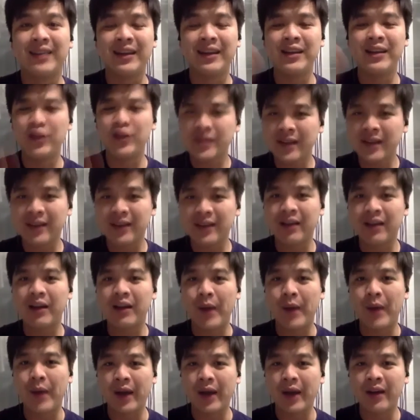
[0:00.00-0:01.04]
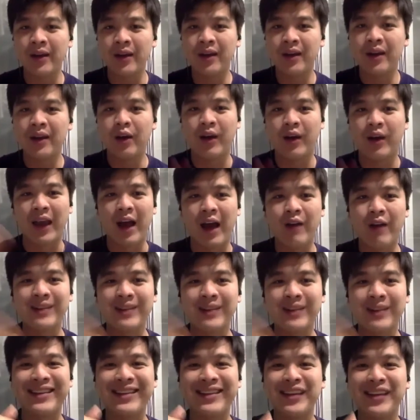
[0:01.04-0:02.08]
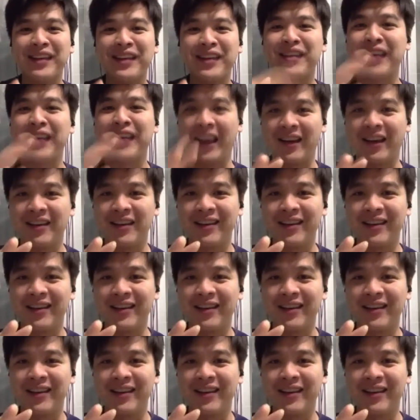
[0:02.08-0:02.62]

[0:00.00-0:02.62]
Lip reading: he just sat down and went, okay, how does Ethan think?